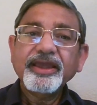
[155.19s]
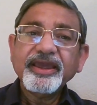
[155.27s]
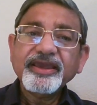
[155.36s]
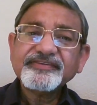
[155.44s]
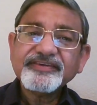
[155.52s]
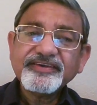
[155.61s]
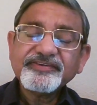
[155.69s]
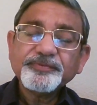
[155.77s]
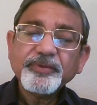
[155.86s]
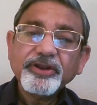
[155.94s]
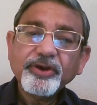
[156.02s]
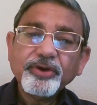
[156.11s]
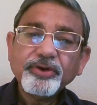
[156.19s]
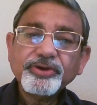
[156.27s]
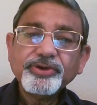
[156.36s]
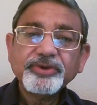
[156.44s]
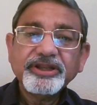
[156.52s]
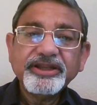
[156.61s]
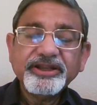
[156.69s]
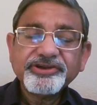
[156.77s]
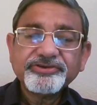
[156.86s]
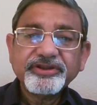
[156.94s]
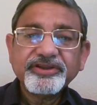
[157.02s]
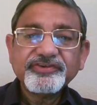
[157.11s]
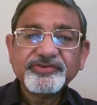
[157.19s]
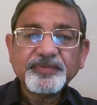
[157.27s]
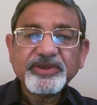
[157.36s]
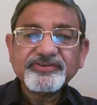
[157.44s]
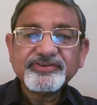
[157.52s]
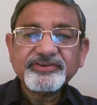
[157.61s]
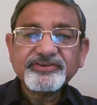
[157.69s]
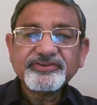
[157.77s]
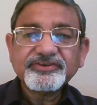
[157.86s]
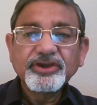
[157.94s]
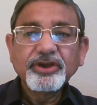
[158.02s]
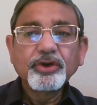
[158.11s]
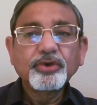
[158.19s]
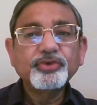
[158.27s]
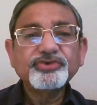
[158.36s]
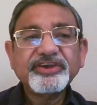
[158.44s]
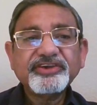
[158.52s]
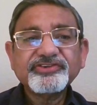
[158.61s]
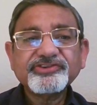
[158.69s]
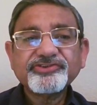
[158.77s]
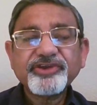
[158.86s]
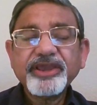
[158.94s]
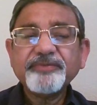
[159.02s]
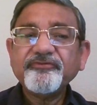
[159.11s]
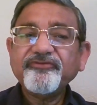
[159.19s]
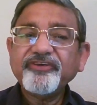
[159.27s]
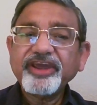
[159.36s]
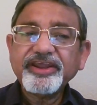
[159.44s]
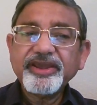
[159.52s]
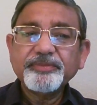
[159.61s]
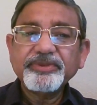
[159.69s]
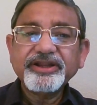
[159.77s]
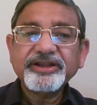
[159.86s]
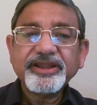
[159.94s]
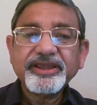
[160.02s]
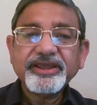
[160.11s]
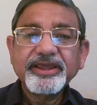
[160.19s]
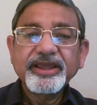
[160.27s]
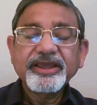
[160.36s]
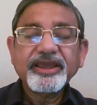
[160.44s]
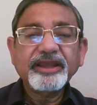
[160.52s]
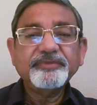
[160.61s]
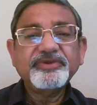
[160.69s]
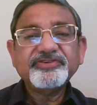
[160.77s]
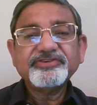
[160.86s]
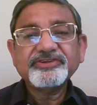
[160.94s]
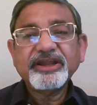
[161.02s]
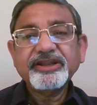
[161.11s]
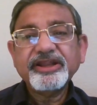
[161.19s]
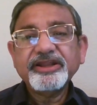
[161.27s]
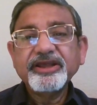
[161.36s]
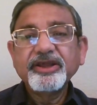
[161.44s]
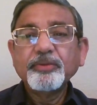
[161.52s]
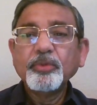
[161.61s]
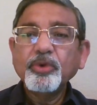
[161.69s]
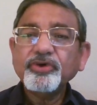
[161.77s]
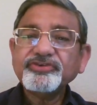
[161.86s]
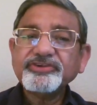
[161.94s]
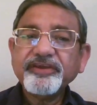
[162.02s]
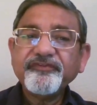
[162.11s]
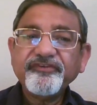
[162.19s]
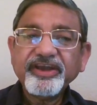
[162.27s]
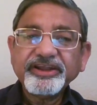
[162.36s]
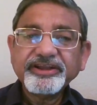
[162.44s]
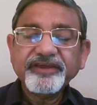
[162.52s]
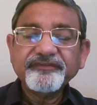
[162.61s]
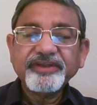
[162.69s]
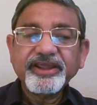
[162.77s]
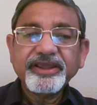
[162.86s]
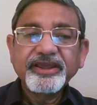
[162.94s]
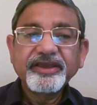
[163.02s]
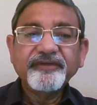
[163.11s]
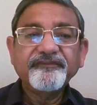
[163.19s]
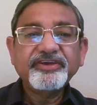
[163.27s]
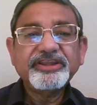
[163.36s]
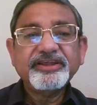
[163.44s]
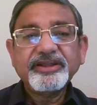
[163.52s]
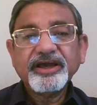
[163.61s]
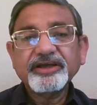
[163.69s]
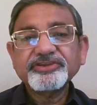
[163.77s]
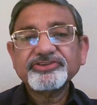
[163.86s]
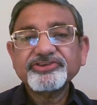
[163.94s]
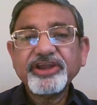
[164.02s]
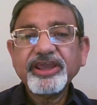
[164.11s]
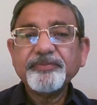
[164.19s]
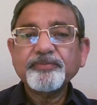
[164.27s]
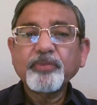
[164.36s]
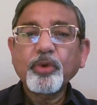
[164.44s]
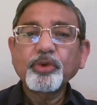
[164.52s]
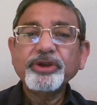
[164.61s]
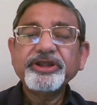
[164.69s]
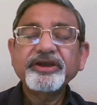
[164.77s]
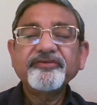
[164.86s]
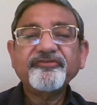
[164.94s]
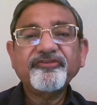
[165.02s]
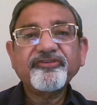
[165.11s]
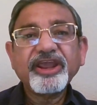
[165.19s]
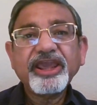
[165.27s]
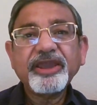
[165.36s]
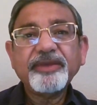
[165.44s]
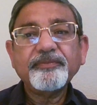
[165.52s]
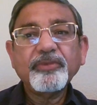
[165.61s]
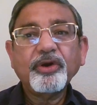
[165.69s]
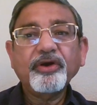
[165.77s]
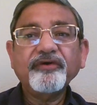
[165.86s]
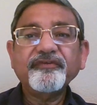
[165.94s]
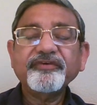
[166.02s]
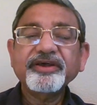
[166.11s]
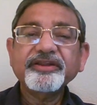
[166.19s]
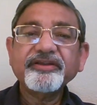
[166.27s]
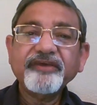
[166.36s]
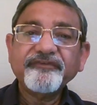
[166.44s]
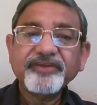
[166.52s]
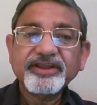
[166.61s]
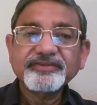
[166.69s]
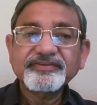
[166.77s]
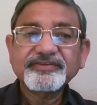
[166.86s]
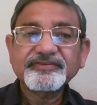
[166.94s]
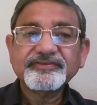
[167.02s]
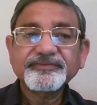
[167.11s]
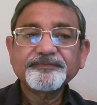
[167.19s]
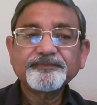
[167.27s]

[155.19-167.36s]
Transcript: Essays belong to a literary species whose extreme variability can be studied most effectively within a three-poled frame of reference.